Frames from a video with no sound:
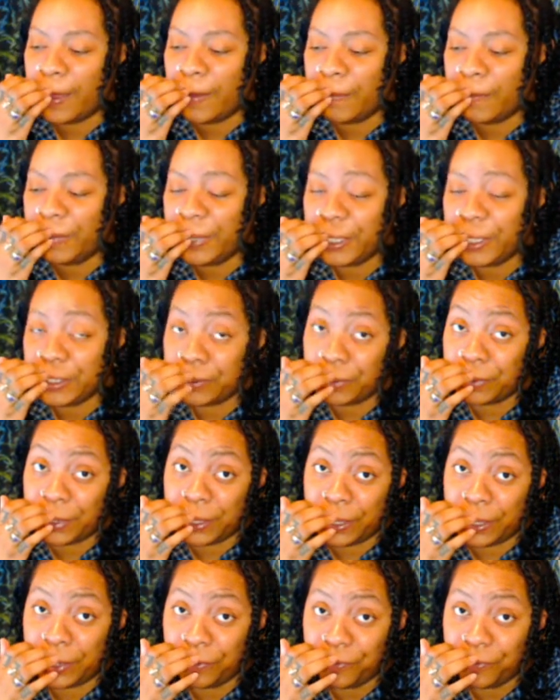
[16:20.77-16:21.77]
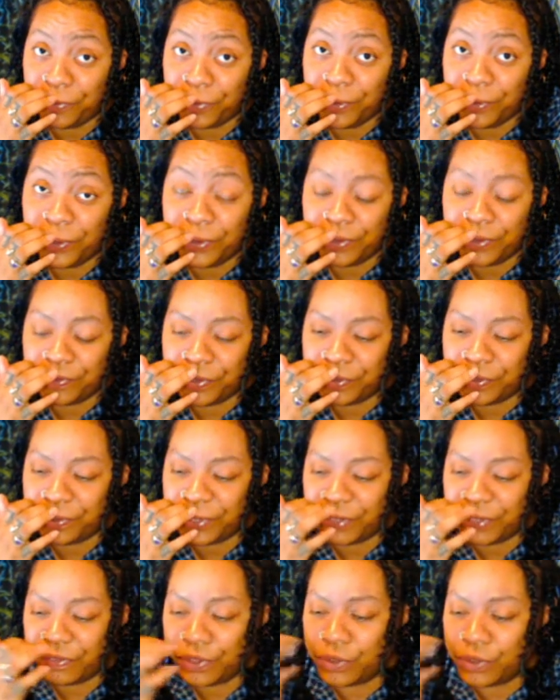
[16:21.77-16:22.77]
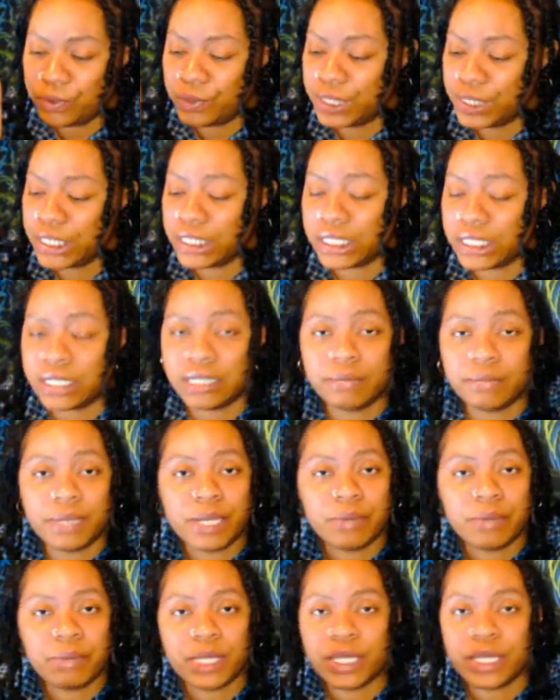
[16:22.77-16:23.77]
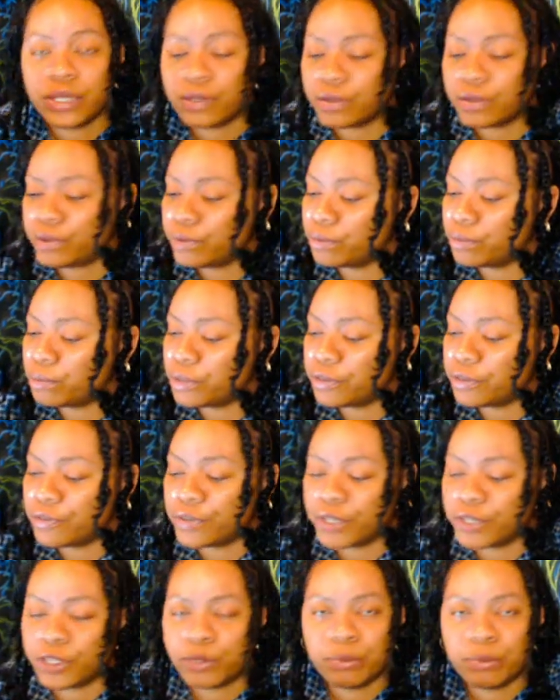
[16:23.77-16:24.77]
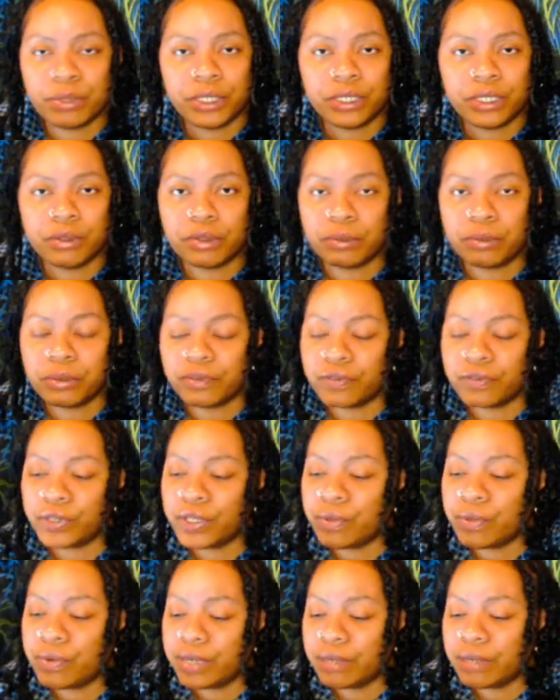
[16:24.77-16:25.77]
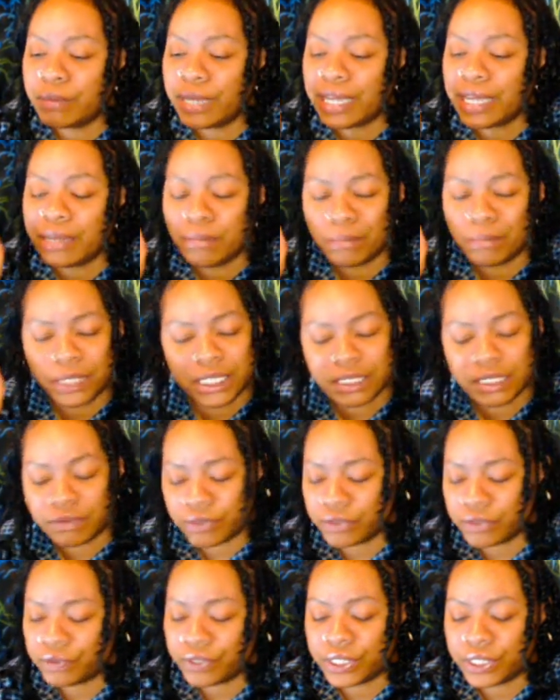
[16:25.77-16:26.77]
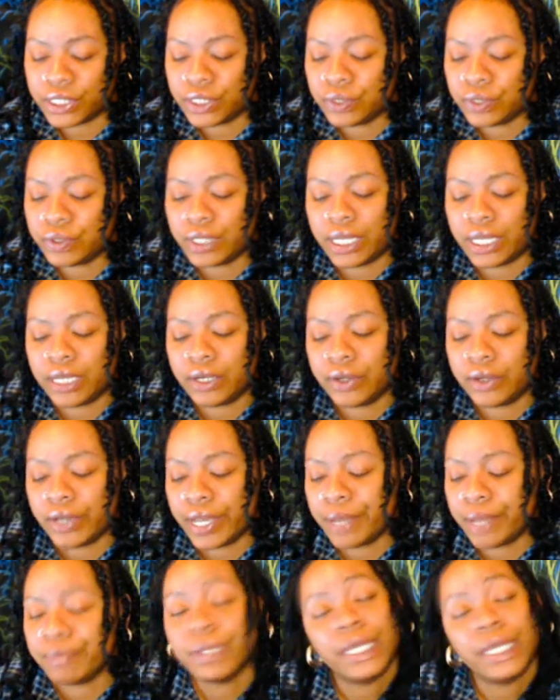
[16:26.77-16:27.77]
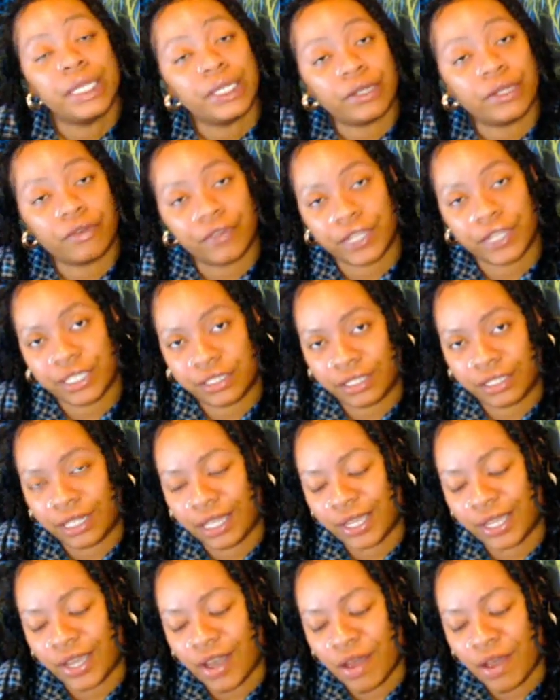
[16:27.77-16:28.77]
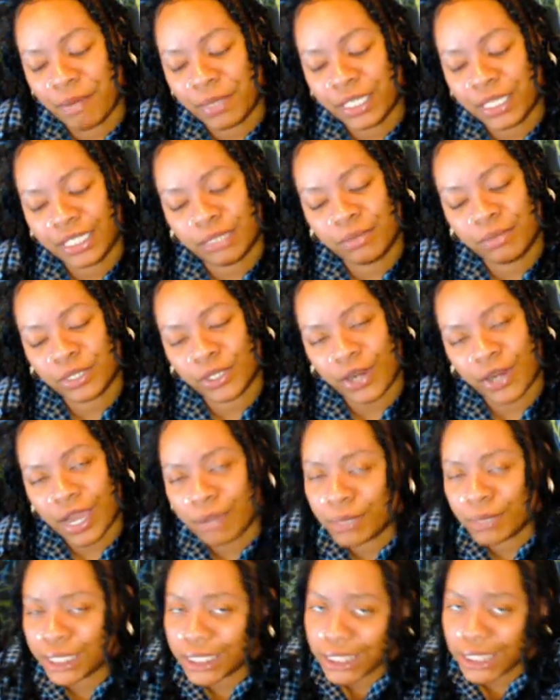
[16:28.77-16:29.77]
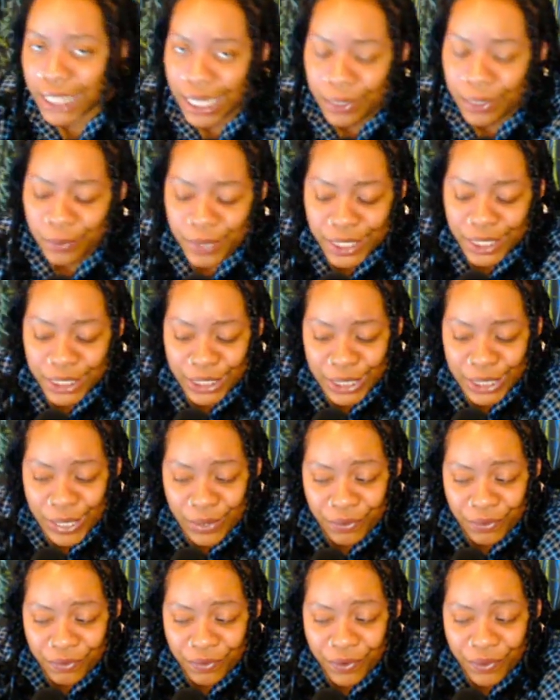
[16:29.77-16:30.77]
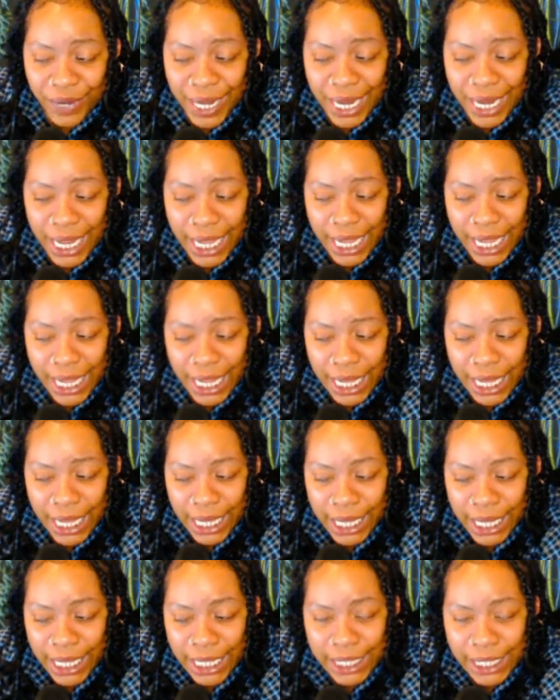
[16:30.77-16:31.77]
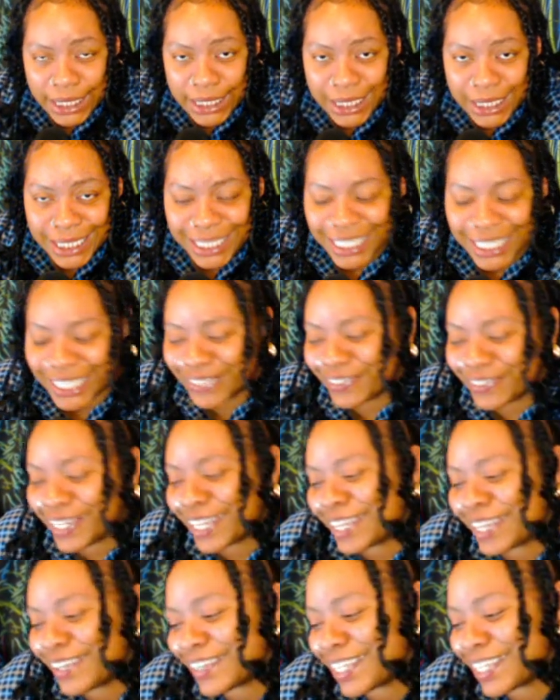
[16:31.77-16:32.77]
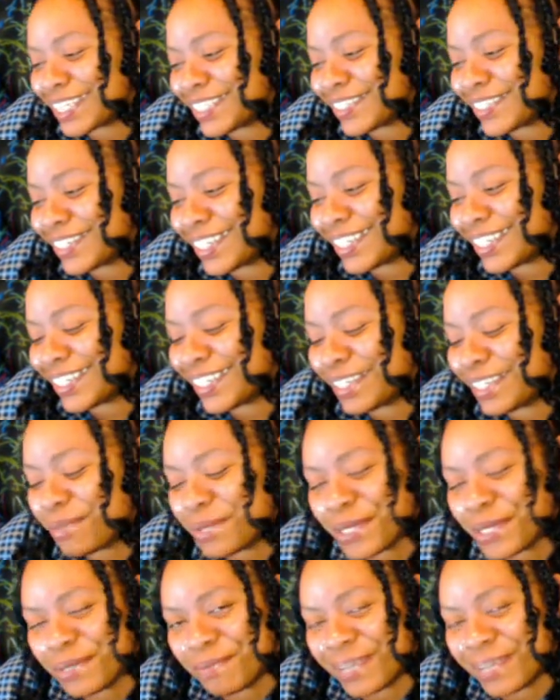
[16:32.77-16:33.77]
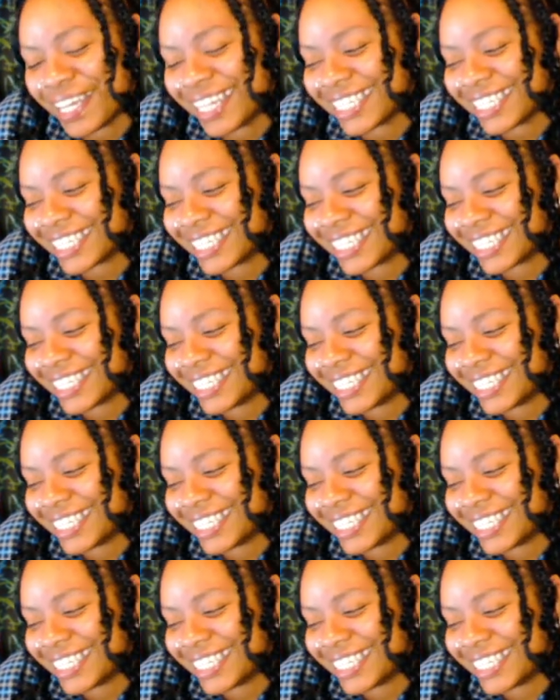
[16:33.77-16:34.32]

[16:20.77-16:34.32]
Please read it in full. If you need to email me or before you book or before you want to pay, please feel free to do that, okay? Don't forget to like, comment, subscribe, and share with your friends. All right, I'll catch you later, Libra. Bye.